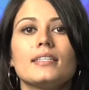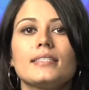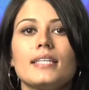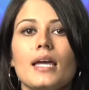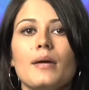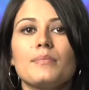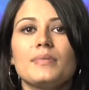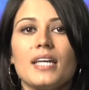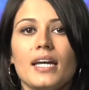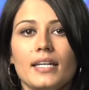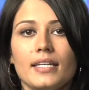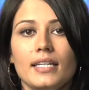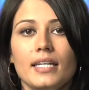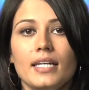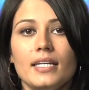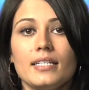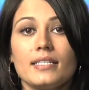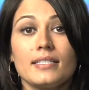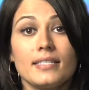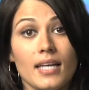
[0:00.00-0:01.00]
the same
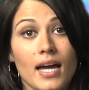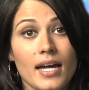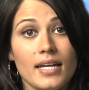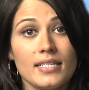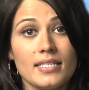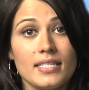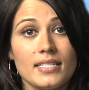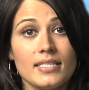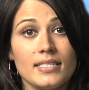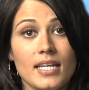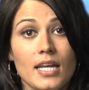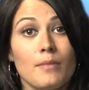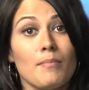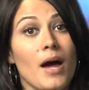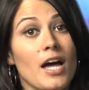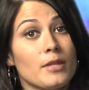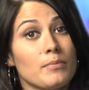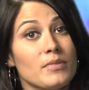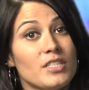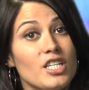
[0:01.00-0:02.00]
technique scientists and
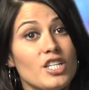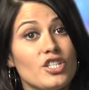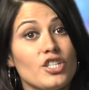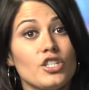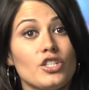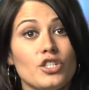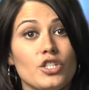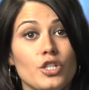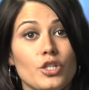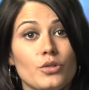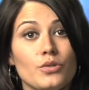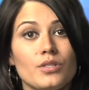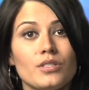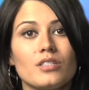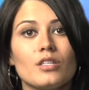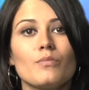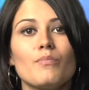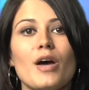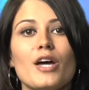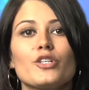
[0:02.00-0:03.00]
mathematicians use
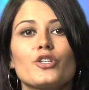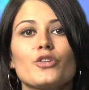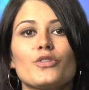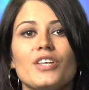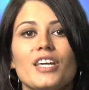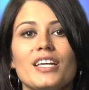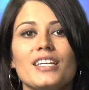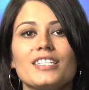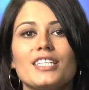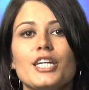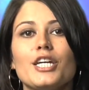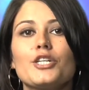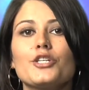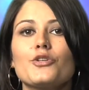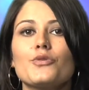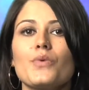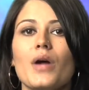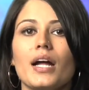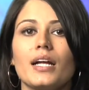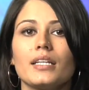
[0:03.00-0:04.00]
to measure things
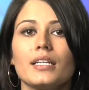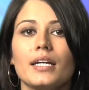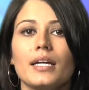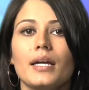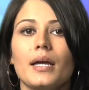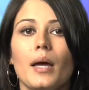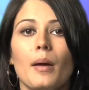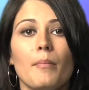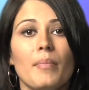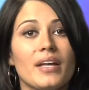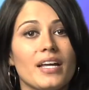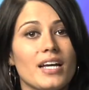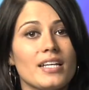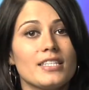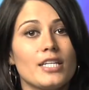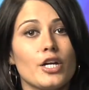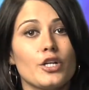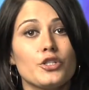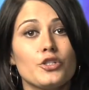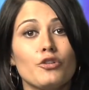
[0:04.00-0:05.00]
indirectly
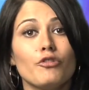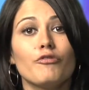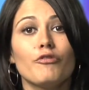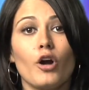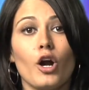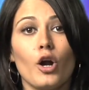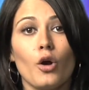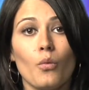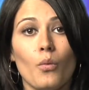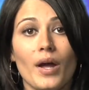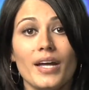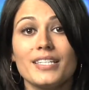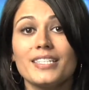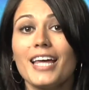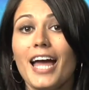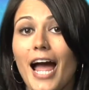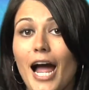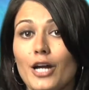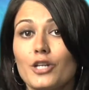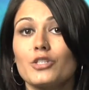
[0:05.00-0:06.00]
because they are too far away
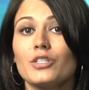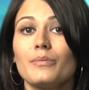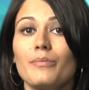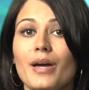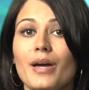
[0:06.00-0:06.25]
to actually